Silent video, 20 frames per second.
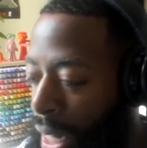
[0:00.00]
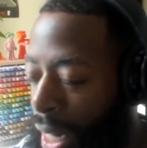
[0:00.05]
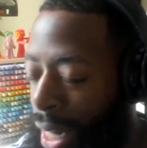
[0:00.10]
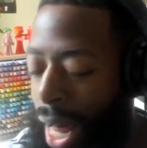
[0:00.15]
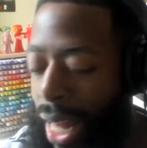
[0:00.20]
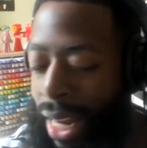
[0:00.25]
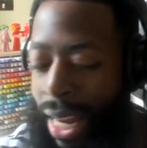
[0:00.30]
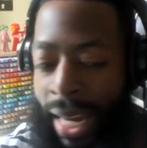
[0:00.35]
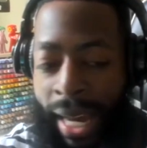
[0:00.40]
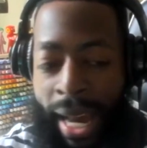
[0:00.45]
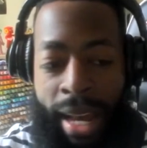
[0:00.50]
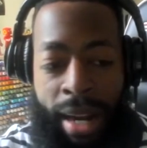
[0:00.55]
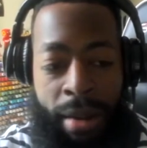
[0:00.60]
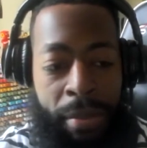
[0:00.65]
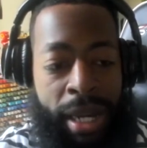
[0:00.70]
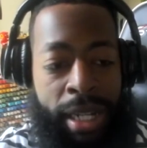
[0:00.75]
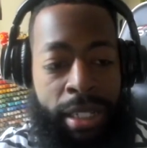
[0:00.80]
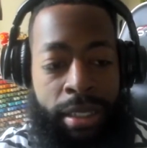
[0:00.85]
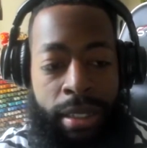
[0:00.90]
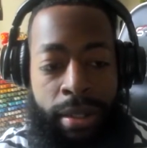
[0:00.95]
'Cause I like
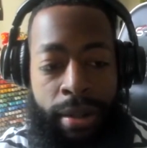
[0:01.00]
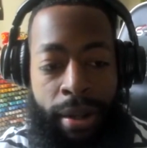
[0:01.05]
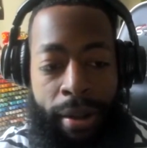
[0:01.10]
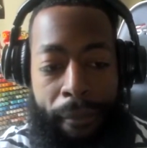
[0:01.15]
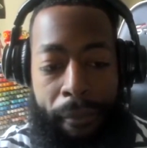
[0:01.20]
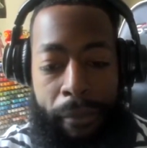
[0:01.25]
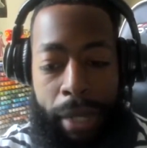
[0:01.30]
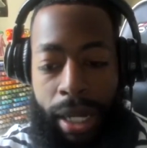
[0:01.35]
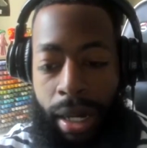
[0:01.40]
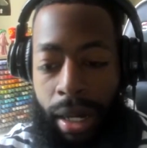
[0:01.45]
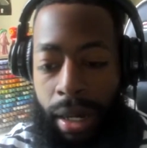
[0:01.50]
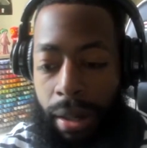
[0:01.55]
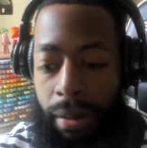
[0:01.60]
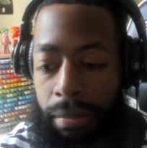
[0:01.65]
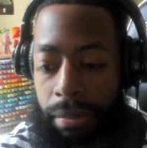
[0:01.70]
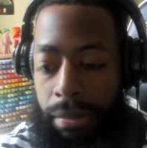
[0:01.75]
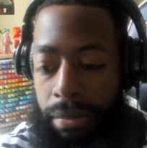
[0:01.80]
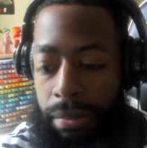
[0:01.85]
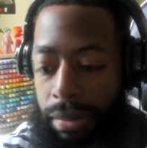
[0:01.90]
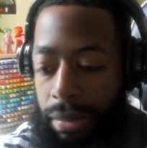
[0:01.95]
animation
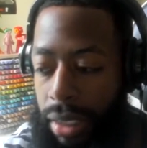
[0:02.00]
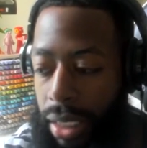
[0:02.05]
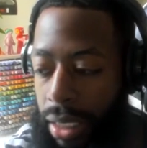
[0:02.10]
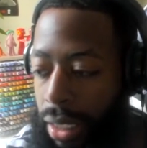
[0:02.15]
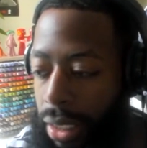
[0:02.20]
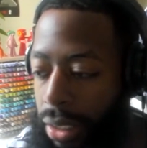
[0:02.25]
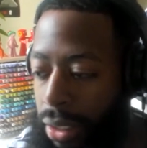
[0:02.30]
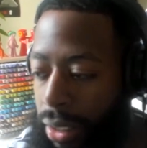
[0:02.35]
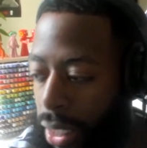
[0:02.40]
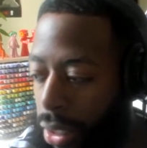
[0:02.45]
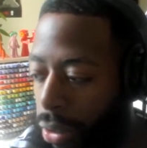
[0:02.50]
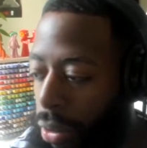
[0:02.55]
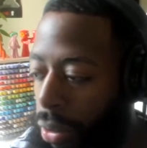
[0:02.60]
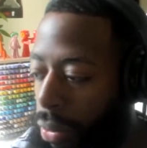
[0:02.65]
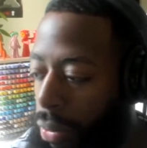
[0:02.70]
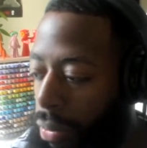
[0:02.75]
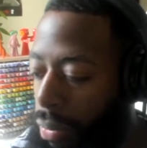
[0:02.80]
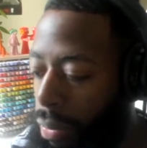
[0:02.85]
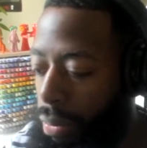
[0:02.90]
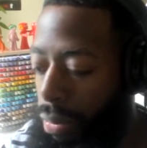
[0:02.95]
in
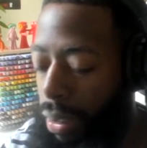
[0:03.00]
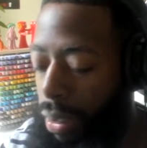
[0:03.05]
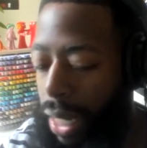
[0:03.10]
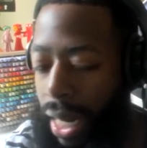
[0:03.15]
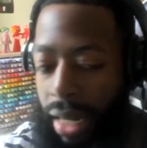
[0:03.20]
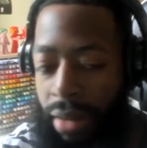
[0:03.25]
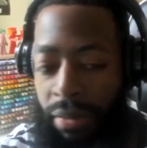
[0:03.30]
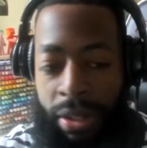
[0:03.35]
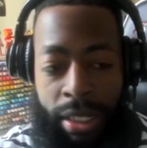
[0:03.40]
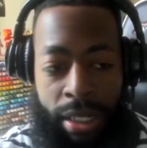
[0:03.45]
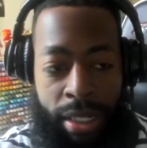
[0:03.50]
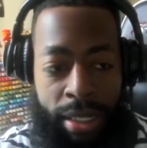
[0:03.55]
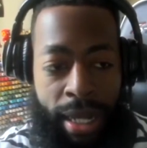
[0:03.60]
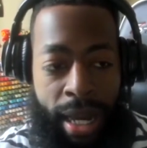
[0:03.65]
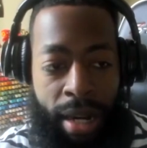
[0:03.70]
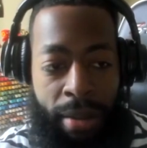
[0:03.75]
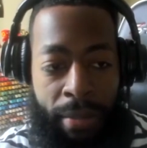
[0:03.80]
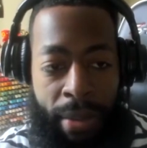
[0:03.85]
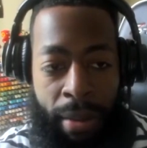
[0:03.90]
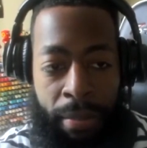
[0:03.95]
general, not even just
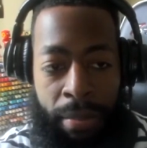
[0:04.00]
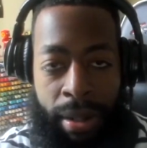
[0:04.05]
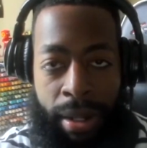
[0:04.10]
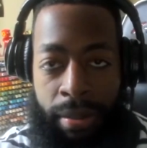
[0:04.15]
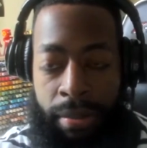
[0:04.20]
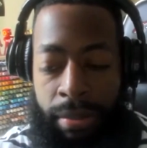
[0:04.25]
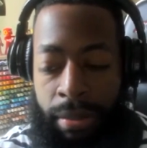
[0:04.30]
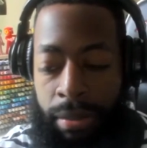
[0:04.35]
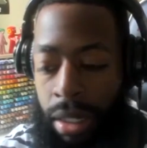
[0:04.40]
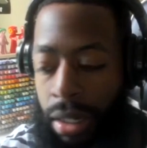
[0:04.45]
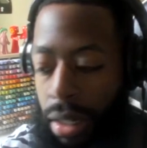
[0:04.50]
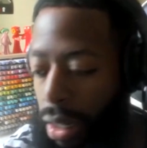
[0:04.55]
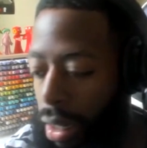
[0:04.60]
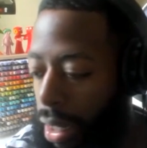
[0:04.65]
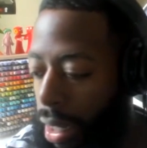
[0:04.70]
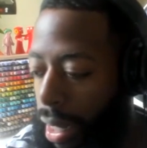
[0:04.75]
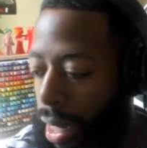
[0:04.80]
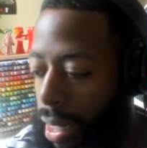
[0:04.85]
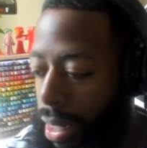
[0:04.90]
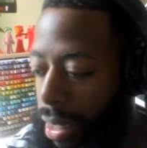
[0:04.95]
anime, but
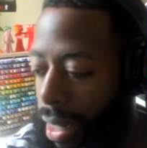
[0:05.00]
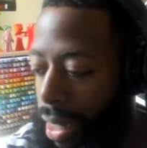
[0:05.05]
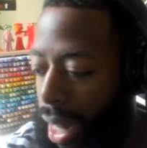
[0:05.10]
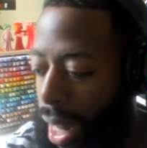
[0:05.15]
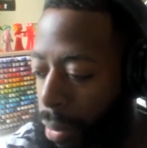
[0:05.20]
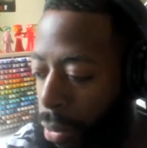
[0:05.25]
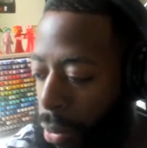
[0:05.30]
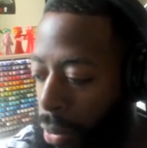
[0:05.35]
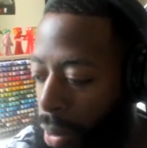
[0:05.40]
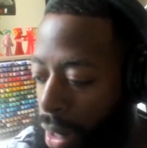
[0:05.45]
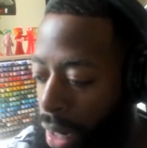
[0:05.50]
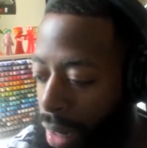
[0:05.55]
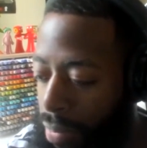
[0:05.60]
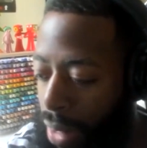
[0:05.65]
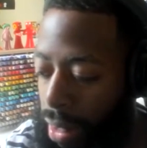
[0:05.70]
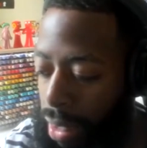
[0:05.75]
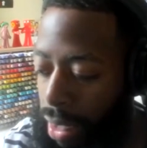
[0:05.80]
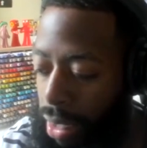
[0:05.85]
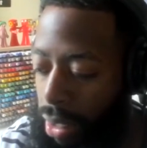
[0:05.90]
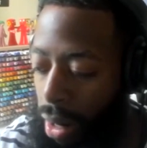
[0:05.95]
at the time growing up,
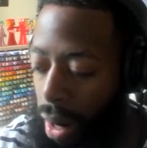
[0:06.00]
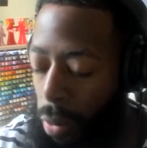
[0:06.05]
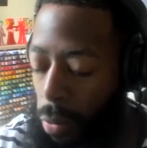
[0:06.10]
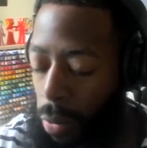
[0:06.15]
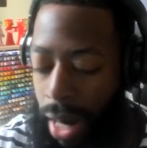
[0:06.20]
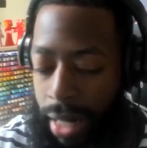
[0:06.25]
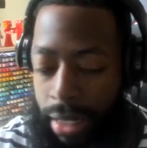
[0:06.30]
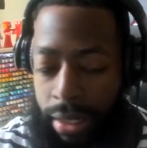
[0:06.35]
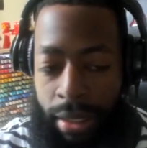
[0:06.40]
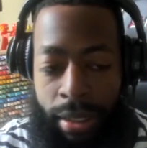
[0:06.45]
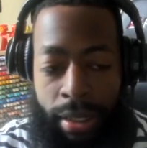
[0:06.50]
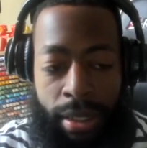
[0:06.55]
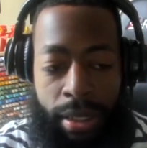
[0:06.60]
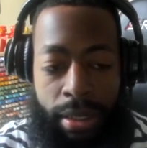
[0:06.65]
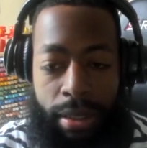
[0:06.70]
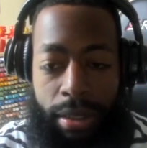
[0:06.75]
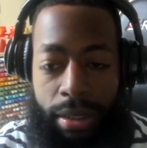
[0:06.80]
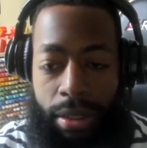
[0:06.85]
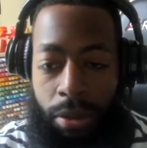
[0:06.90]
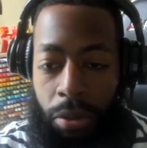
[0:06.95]
I watched
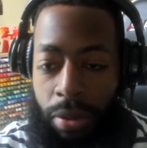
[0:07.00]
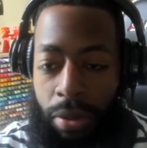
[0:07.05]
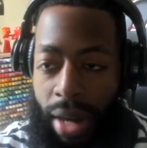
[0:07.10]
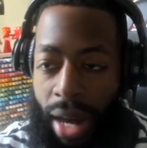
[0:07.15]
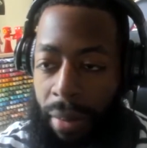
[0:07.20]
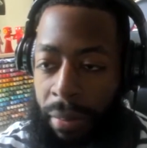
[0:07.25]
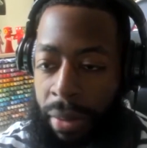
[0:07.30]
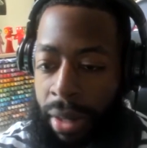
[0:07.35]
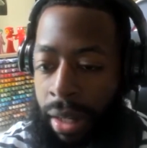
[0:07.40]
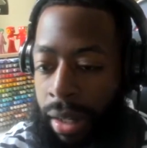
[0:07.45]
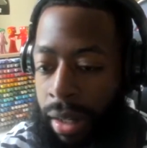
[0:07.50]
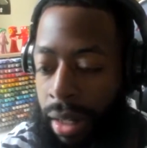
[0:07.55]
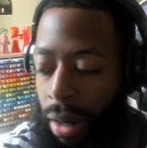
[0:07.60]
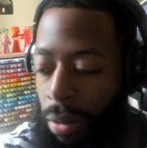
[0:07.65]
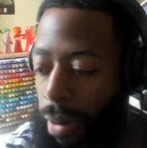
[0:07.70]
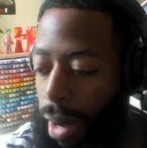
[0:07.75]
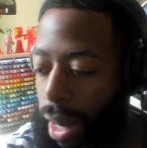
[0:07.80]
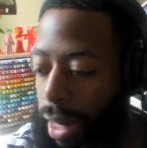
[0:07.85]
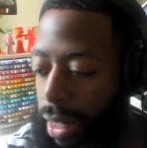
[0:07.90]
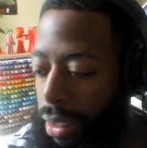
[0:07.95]
Toonami.
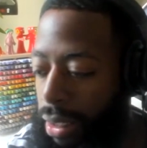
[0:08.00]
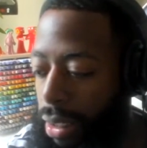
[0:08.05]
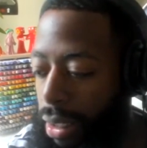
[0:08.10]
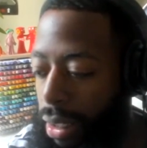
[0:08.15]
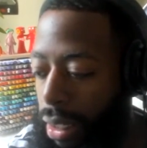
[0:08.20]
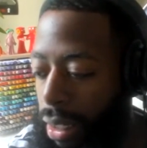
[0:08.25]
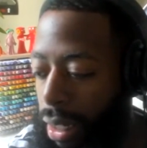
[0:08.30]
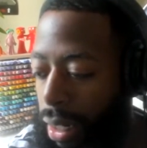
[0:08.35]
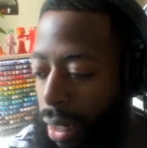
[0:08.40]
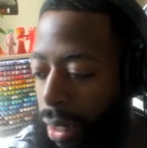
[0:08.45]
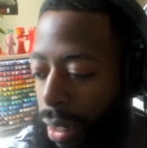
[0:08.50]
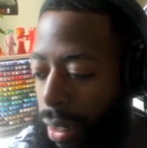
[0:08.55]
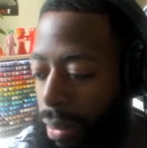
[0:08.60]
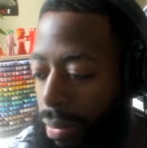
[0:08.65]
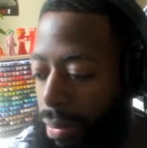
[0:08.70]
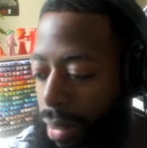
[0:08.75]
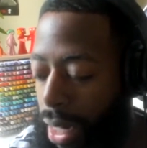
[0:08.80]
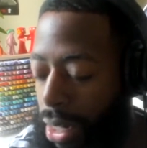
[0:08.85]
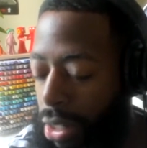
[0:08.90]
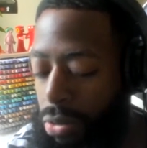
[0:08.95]

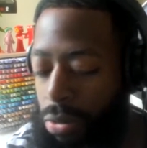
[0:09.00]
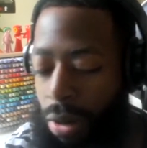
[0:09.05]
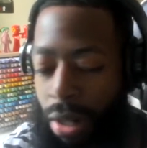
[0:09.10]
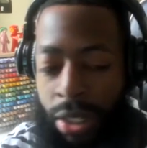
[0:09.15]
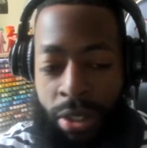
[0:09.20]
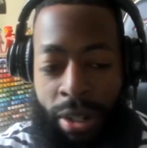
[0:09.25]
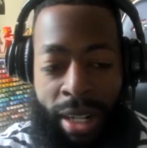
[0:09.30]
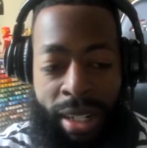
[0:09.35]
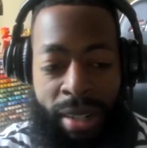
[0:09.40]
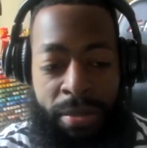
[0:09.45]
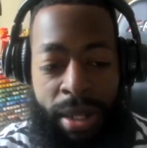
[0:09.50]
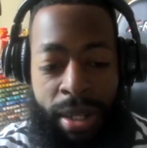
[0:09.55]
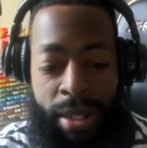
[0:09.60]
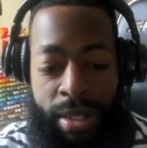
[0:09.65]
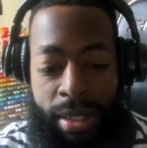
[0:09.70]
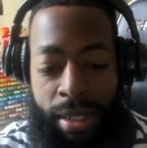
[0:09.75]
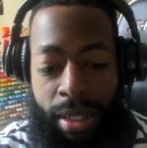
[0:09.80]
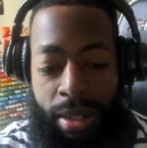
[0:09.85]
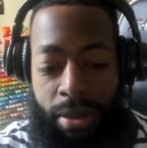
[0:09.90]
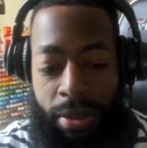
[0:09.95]
I used to watch Dragon Ball
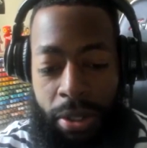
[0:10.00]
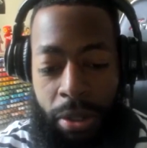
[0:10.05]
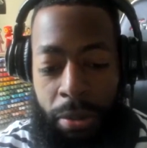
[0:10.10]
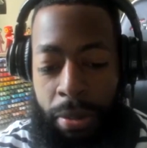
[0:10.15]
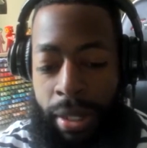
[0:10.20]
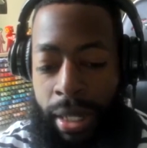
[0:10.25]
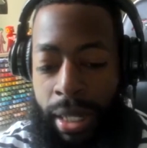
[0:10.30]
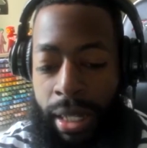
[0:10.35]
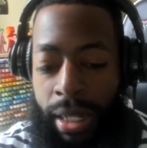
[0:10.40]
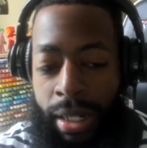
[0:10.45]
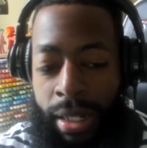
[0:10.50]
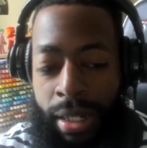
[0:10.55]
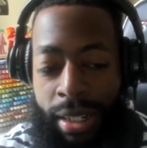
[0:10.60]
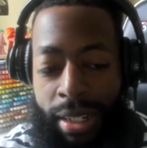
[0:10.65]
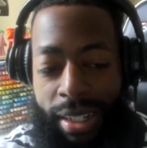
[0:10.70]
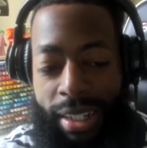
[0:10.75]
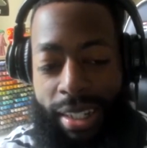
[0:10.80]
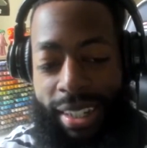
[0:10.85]
Z on UPN.